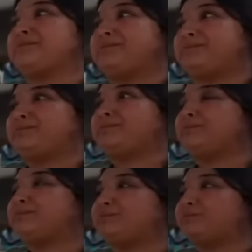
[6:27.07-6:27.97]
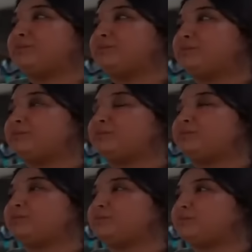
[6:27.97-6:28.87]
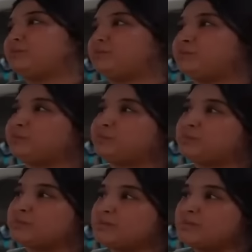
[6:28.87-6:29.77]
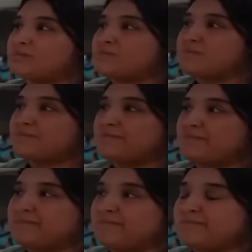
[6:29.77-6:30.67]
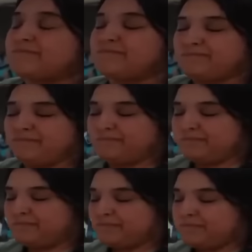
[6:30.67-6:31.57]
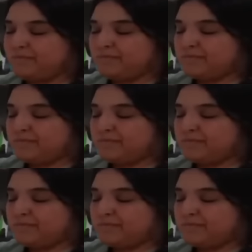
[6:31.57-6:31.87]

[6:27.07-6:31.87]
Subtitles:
This person isn't speaking.